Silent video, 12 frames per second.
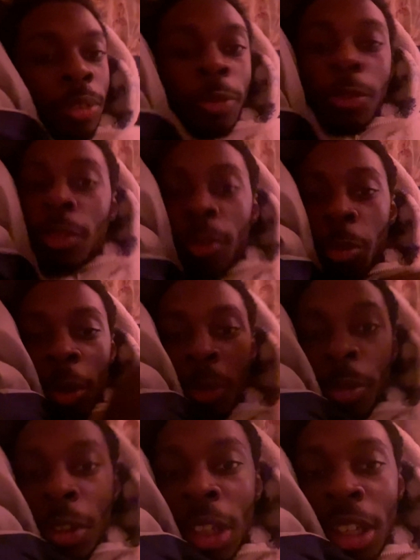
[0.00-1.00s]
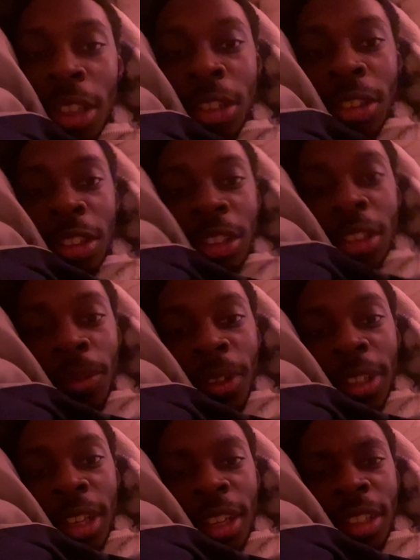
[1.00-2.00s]
with guns and stuff
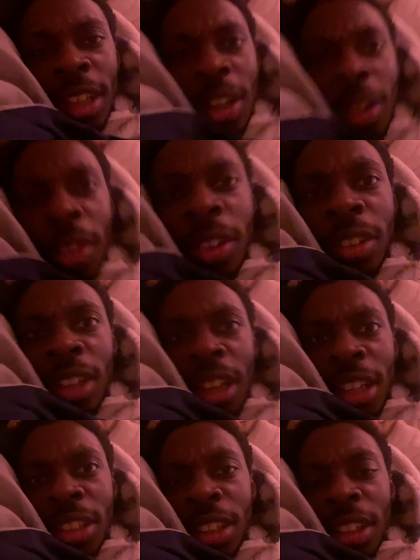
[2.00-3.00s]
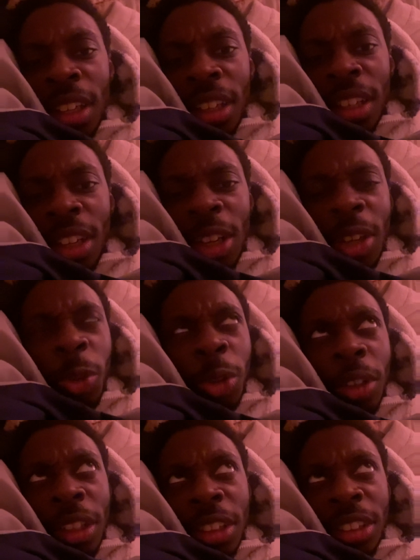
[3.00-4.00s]
like that. Now, like I said,
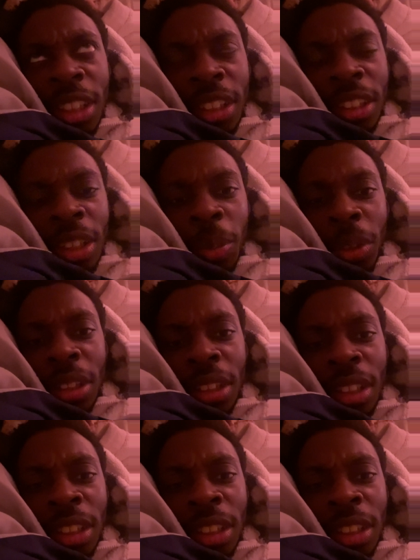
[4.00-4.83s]
well, I didn't say anything, but